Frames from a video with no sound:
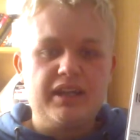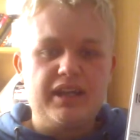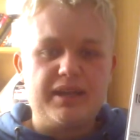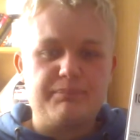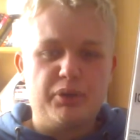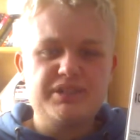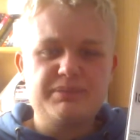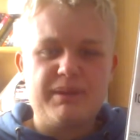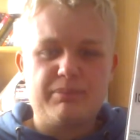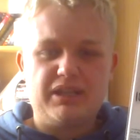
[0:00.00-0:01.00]
it burns
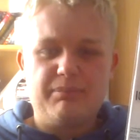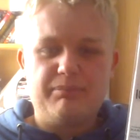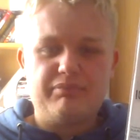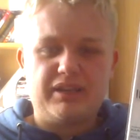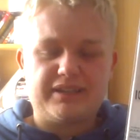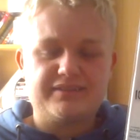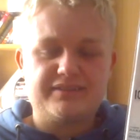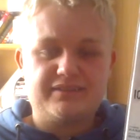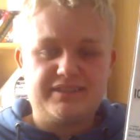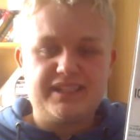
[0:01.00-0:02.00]
people up, like it
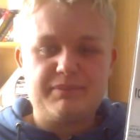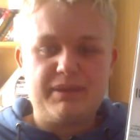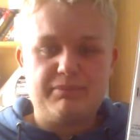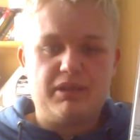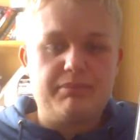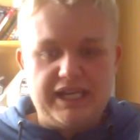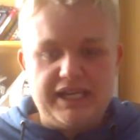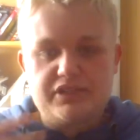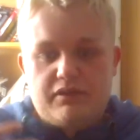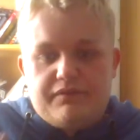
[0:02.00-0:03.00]
sets people
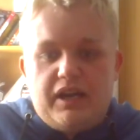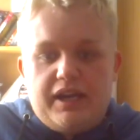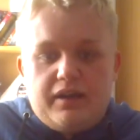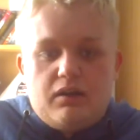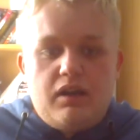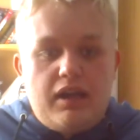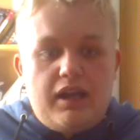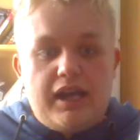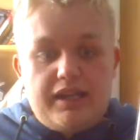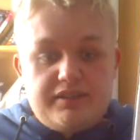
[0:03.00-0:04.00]
ablaze on fire.
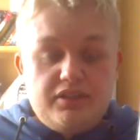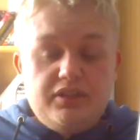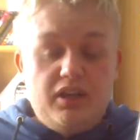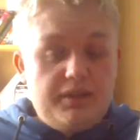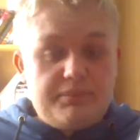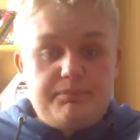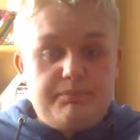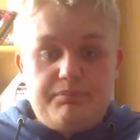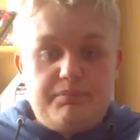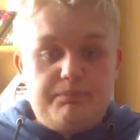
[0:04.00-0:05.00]
And yeah,
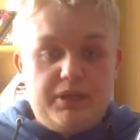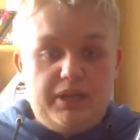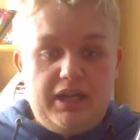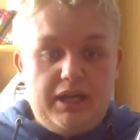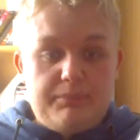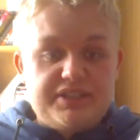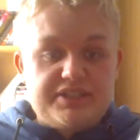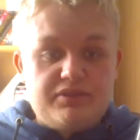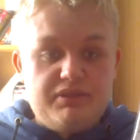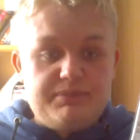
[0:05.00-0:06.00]
but the
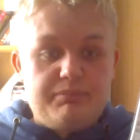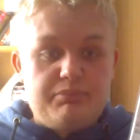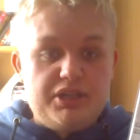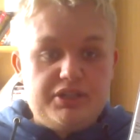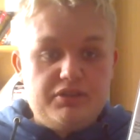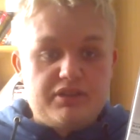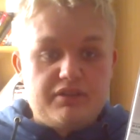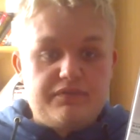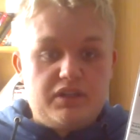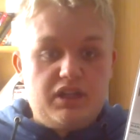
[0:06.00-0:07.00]
story's been pretty good
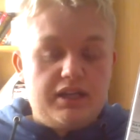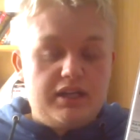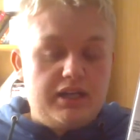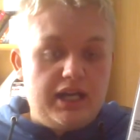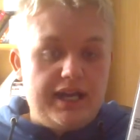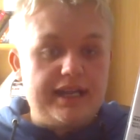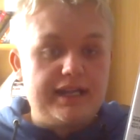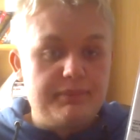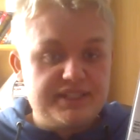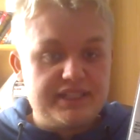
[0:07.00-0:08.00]
so far. And
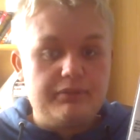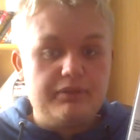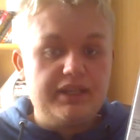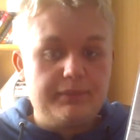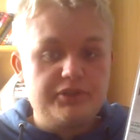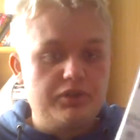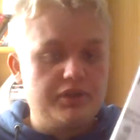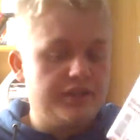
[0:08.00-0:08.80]
I must say, I really have enjoyed